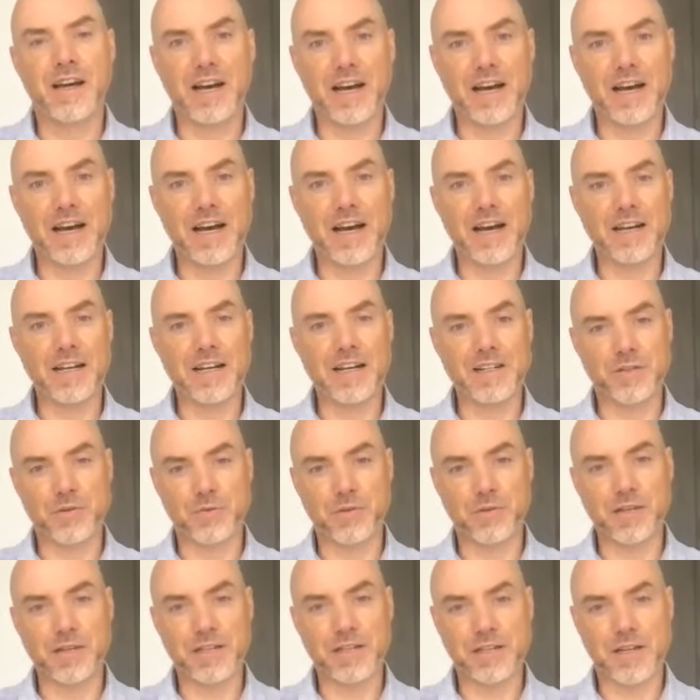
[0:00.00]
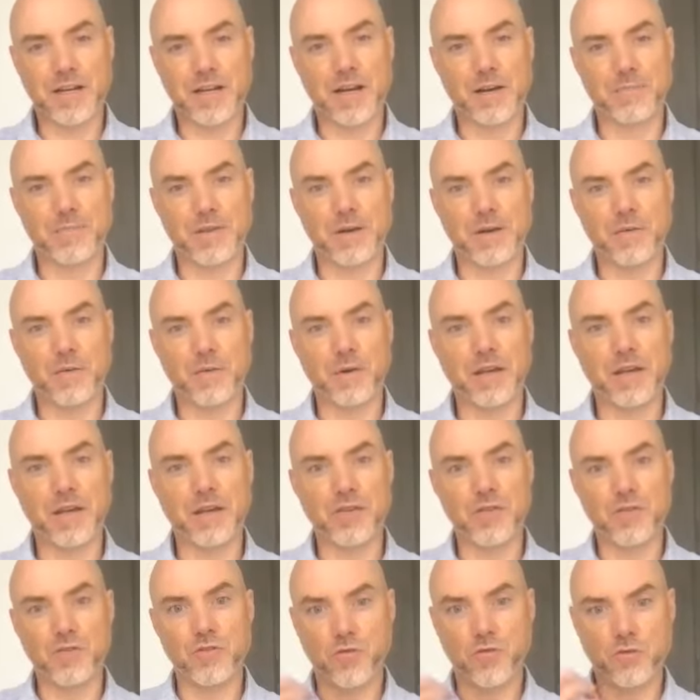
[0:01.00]
And it's really time that
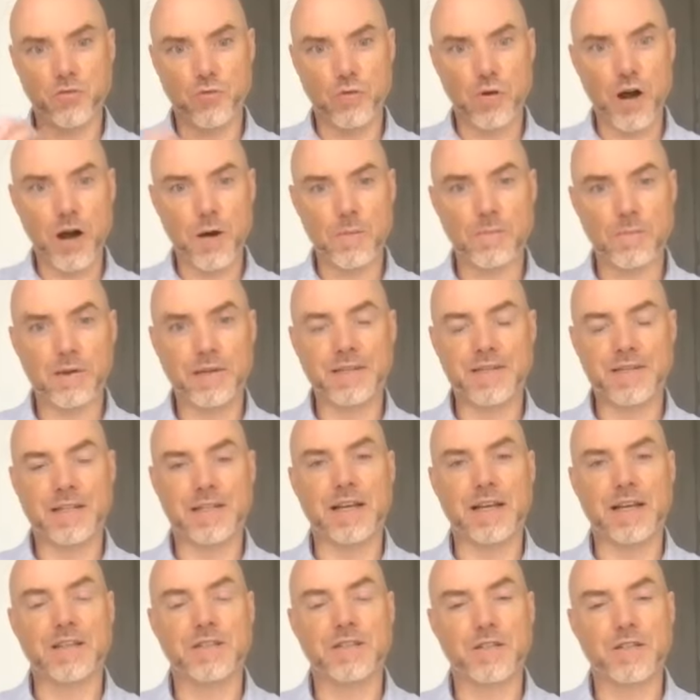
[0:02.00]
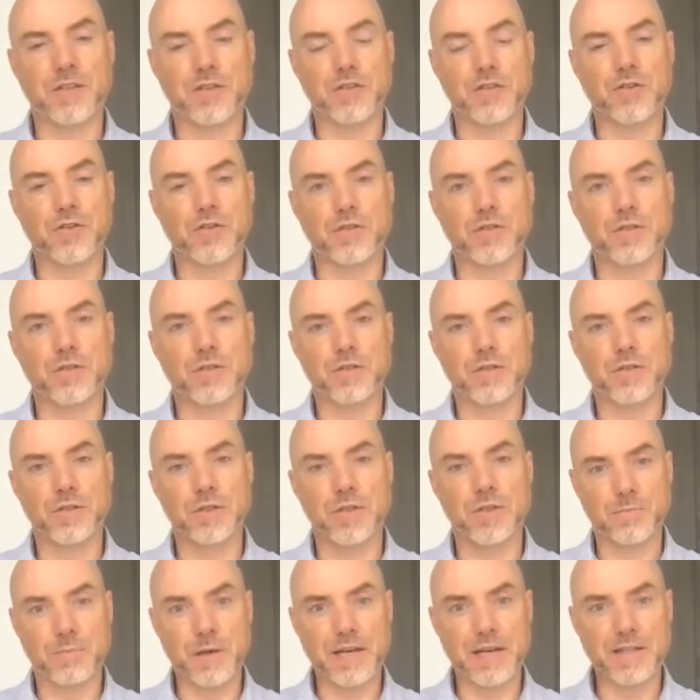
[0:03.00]
we drop into that secure
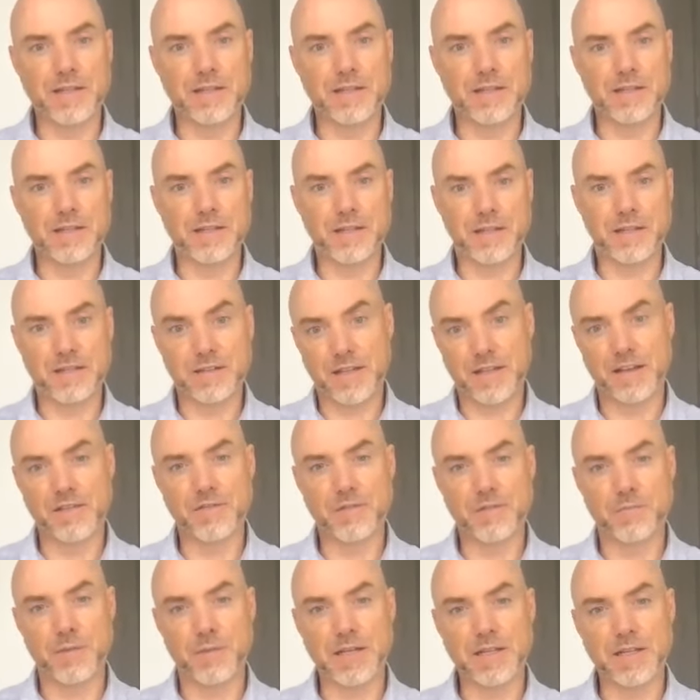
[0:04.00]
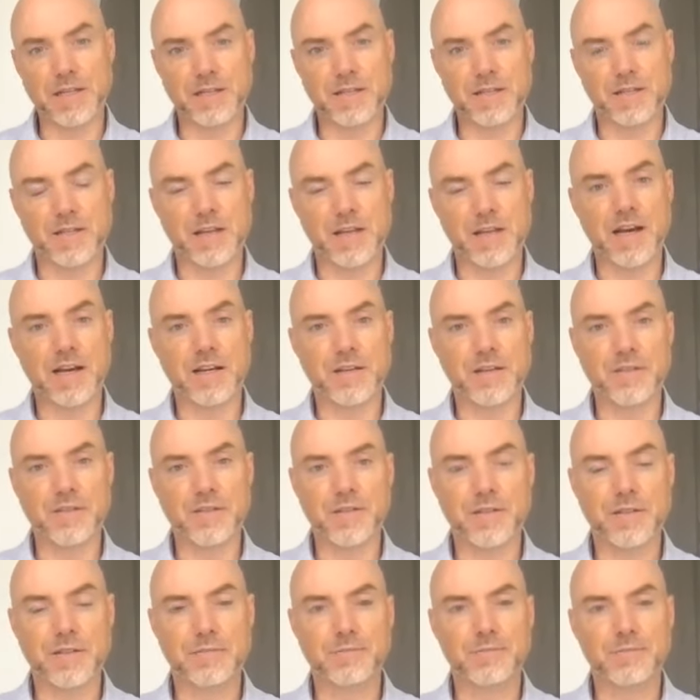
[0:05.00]
space, safe space inside
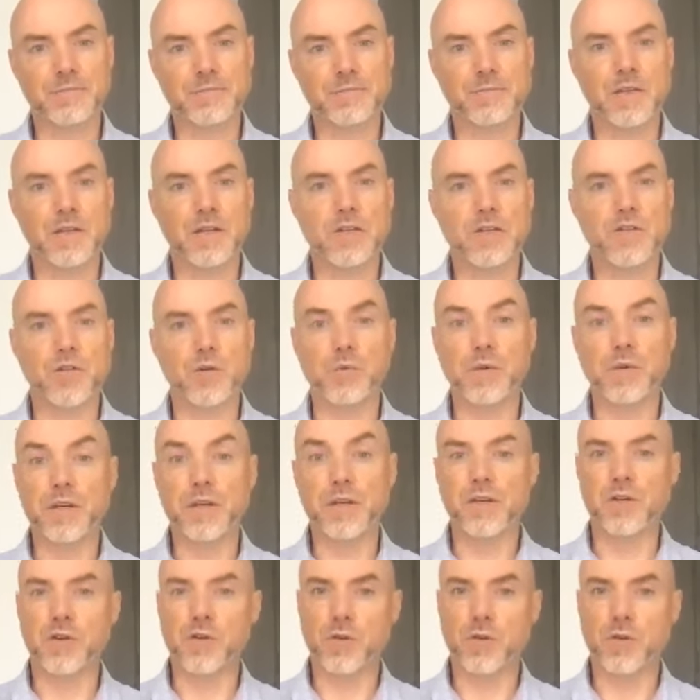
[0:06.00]
us, so we can